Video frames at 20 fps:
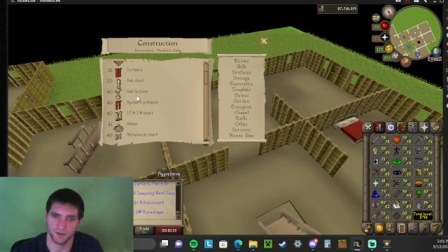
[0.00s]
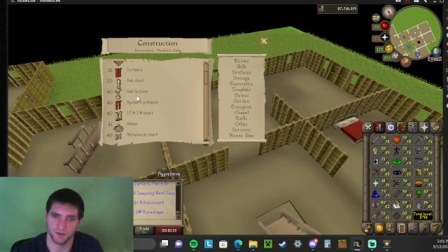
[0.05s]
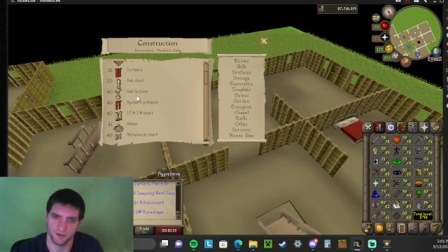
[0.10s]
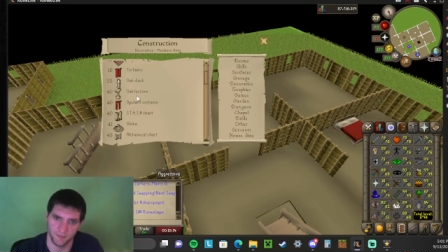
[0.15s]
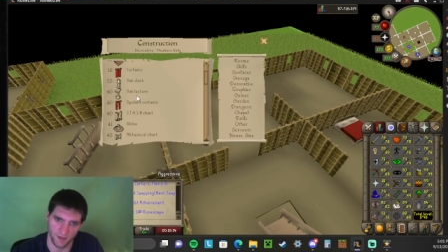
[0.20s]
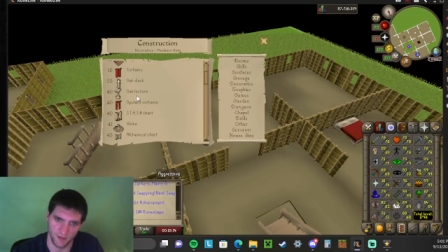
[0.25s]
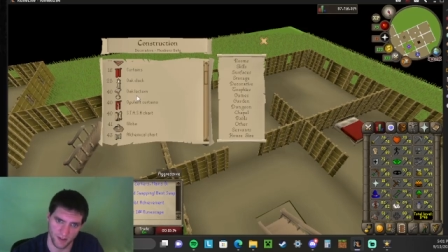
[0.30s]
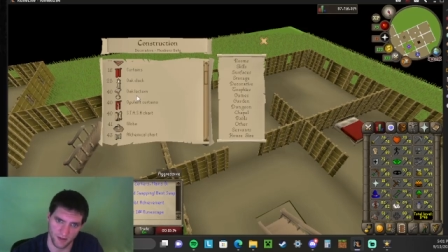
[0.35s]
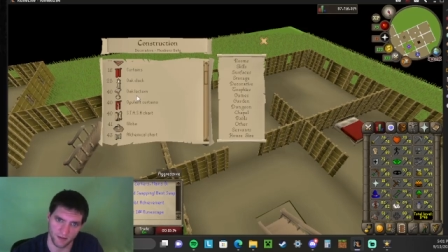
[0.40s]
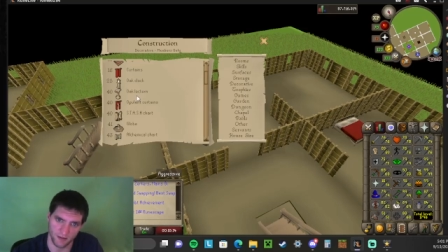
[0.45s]
to
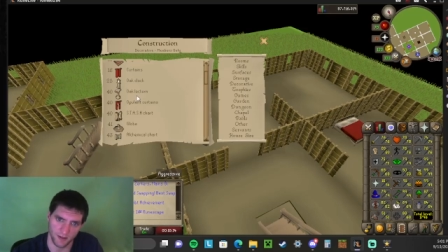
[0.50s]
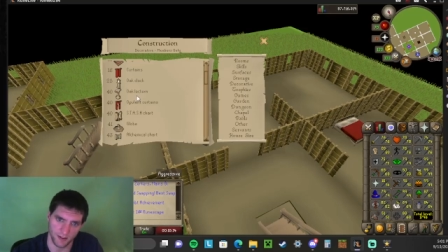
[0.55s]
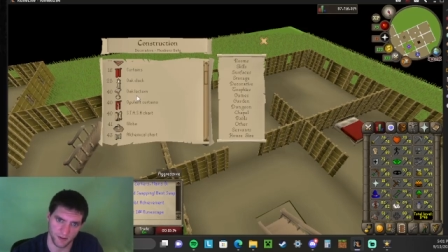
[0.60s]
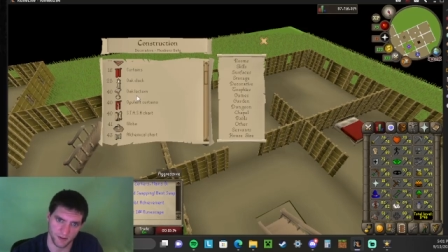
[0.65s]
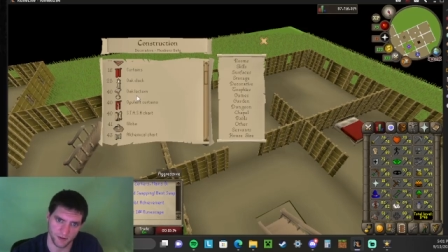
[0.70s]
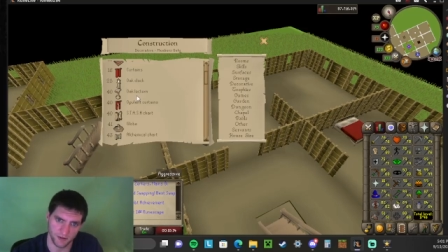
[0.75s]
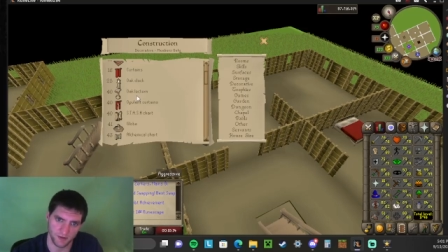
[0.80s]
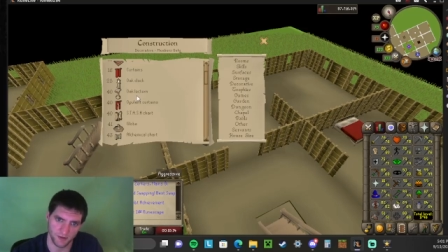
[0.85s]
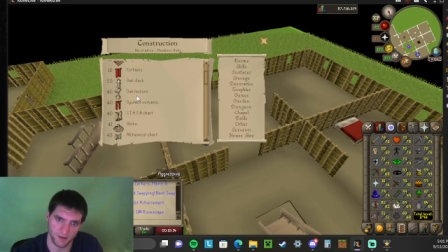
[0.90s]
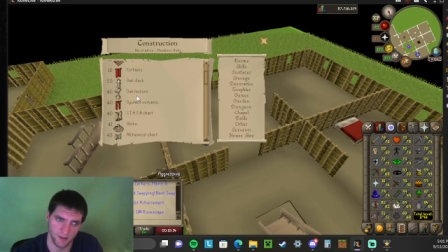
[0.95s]
make the
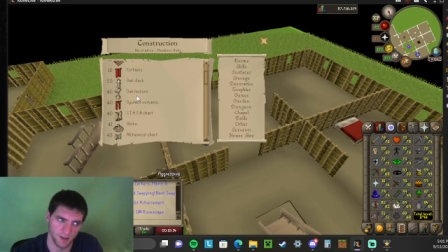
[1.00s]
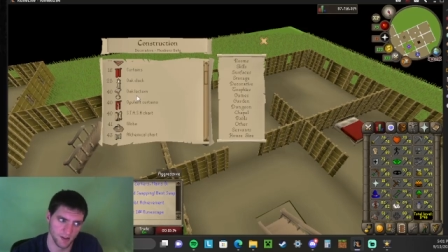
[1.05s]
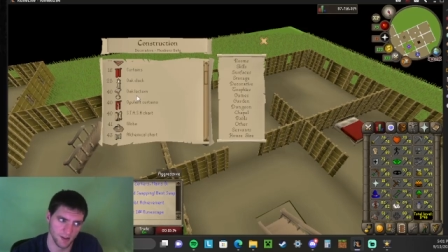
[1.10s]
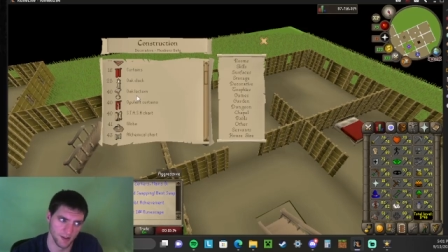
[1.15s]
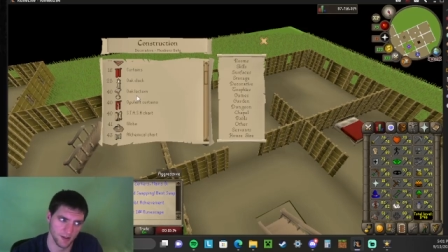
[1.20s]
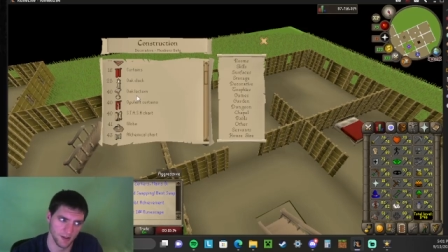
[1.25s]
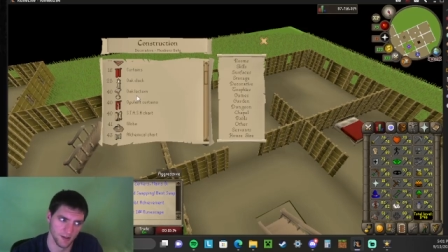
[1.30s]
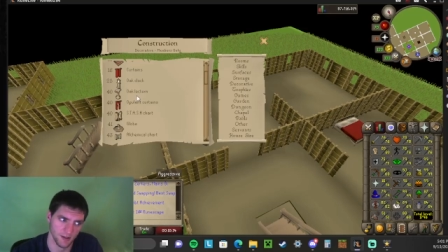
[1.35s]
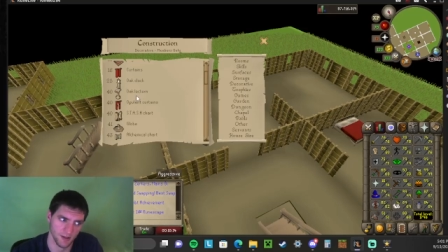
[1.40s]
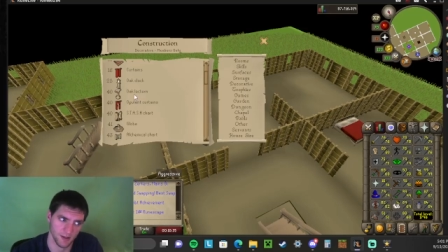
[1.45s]
lectern.
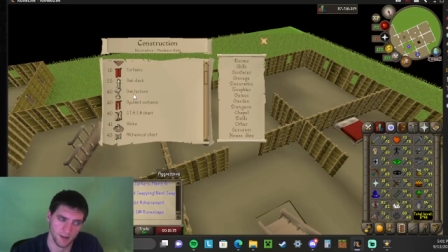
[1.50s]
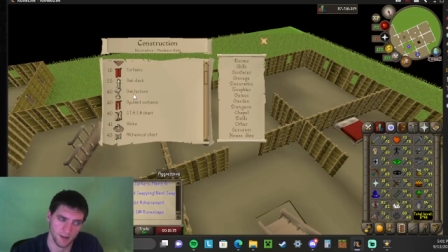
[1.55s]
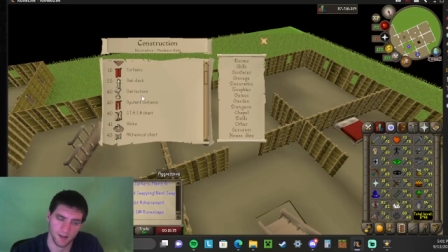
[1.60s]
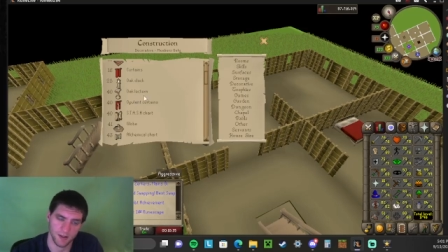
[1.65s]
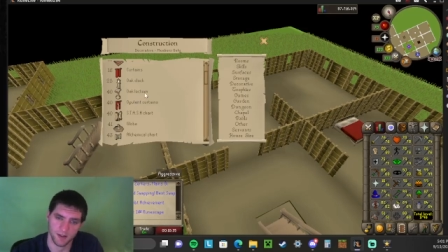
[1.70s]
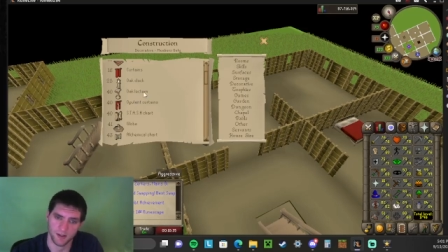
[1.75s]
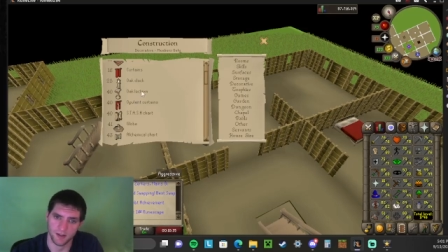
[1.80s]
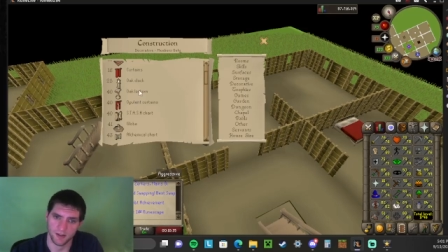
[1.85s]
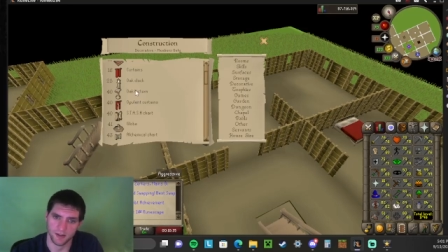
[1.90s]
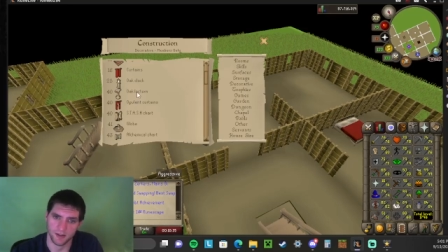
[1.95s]

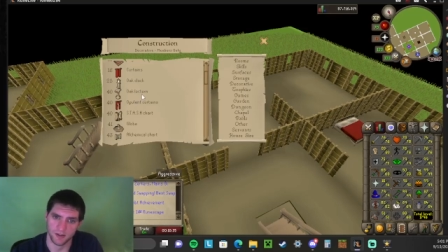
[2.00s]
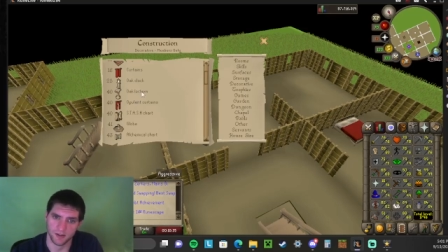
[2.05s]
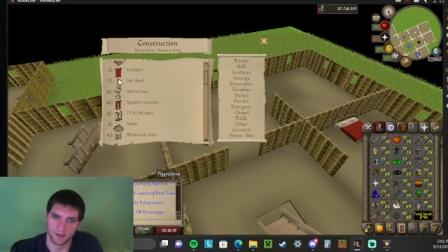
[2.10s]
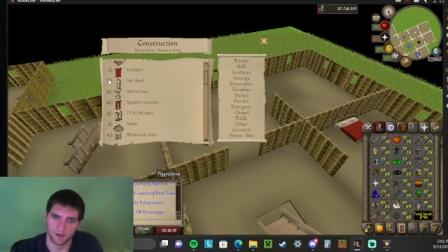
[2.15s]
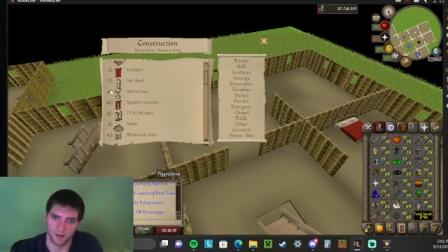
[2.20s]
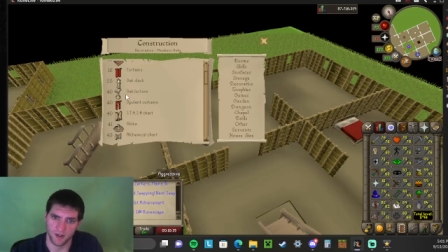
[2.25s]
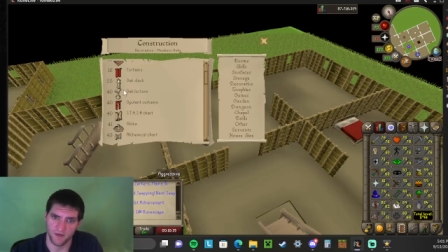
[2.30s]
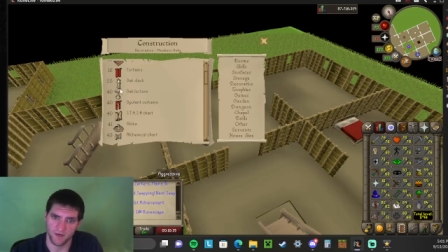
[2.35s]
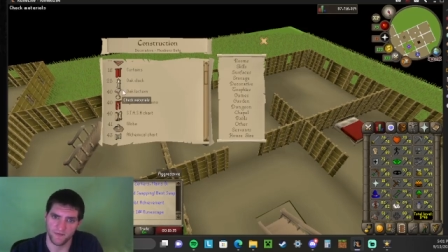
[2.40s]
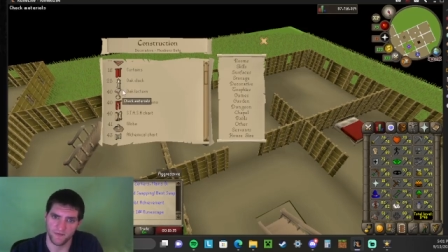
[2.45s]
So
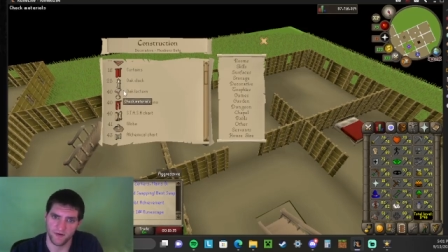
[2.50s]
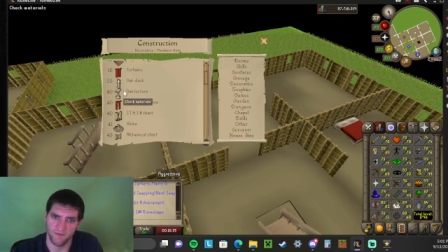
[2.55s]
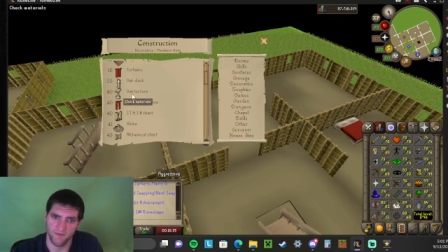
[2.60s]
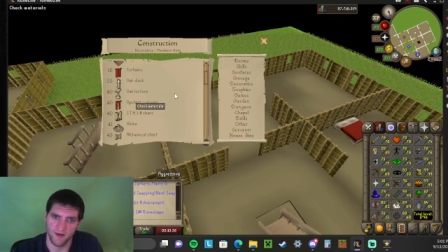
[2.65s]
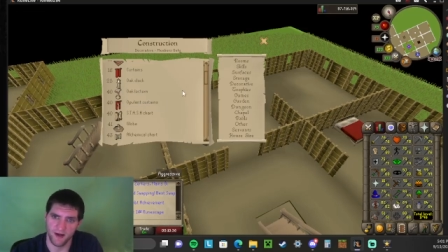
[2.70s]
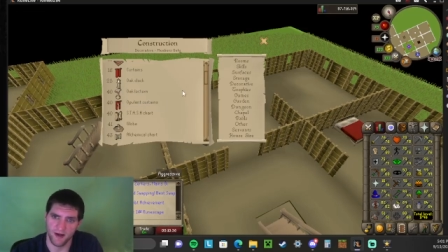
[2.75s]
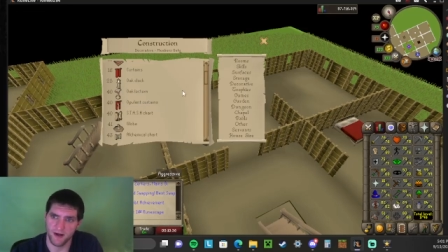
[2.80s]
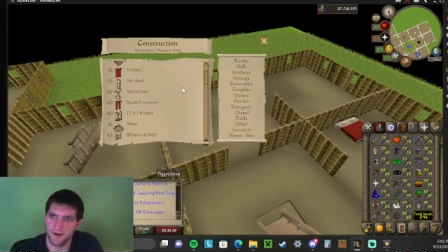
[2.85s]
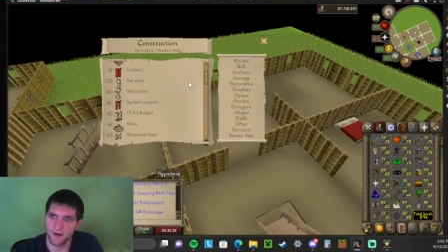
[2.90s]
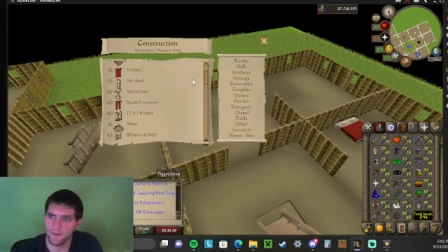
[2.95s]
you have to have
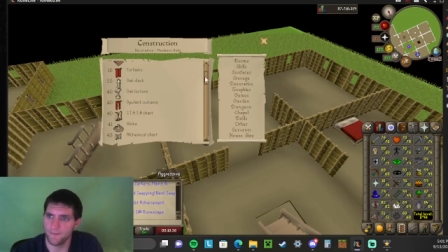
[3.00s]
that.